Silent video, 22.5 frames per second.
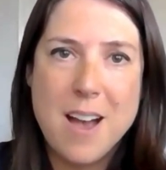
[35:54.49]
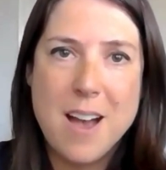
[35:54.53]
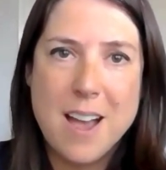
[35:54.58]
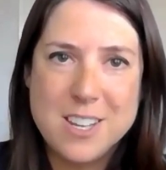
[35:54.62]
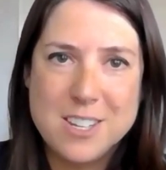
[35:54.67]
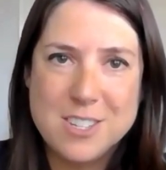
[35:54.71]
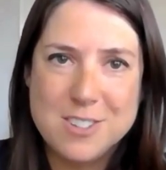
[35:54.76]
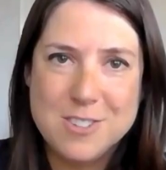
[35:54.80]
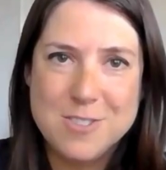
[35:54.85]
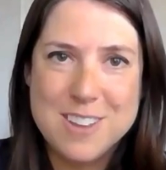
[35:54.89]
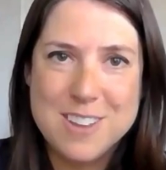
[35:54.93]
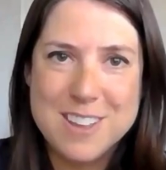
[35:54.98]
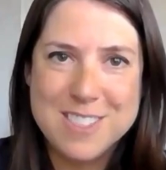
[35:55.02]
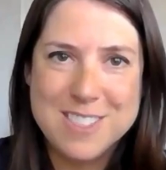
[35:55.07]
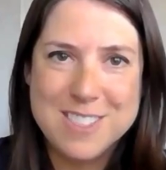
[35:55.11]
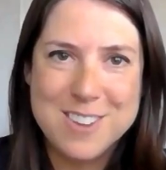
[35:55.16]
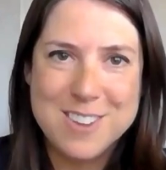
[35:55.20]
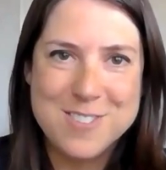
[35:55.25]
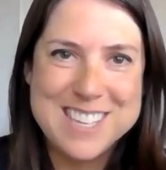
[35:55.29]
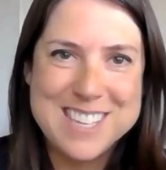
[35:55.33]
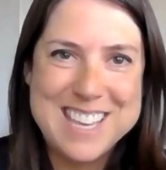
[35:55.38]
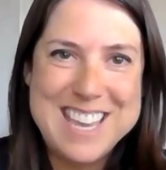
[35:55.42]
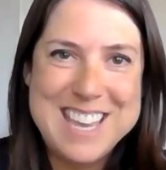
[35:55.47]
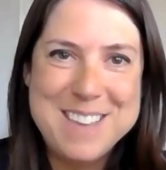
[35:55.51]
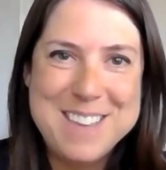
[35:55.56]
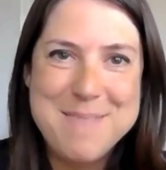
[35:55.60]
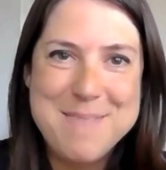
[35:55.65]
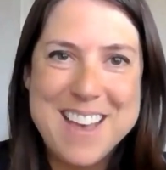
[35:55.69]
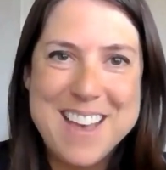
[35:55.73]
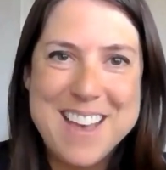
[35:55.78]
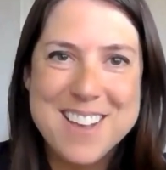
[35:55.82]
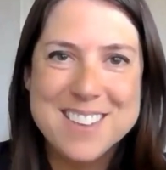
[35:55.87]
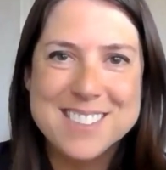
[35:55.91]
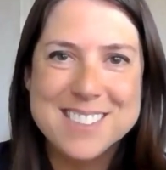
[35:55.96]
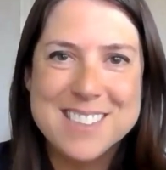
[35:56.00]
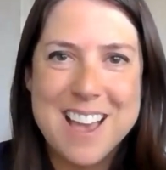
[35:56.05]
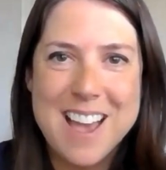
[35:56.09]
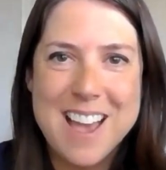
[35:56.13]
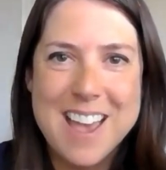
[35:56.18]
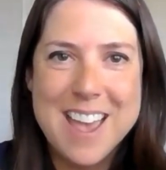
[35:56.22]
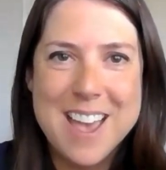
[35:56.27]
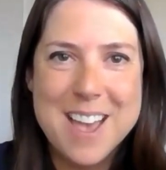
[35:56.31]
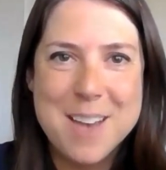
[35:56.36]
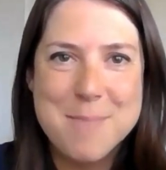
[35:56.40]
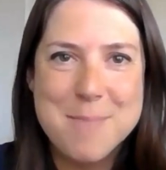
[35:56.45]
I do get those emails.
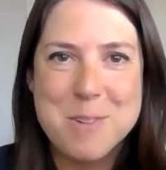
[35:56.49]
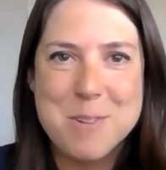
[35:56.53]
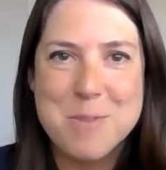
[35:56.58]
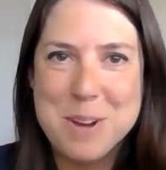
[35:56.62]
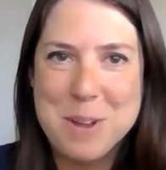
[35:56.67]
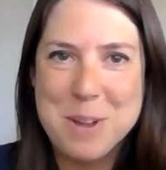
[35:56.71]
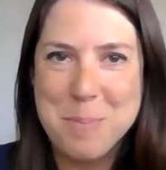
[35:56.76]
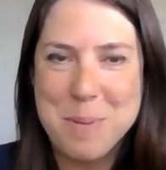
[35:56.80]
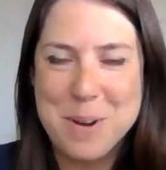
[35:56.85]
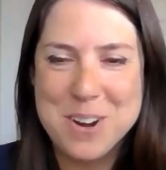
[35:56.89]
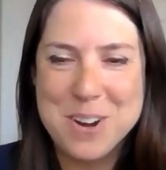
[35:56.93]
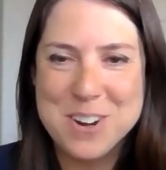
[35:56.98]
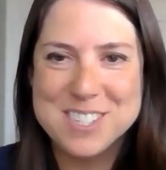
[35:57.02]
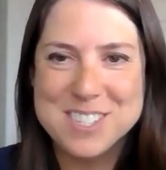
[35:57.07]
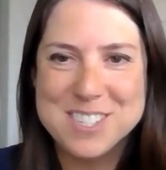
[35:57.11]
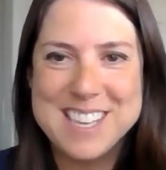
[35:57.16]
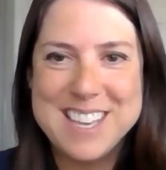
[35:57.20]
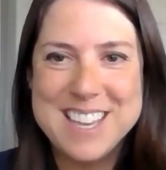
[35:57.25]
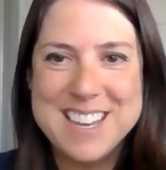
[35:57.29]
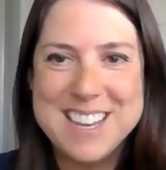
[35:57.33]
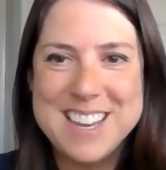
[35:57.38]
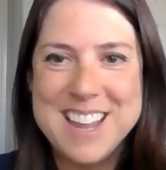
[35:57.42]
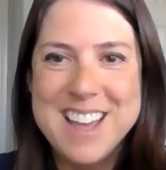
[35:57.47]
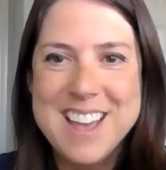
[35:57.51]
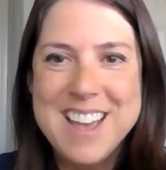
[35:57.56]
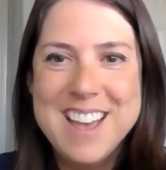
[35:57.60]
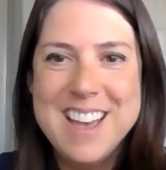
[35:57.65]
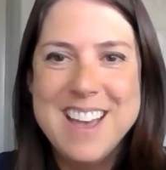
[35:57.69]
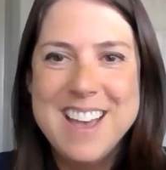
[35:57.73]
I am a real person.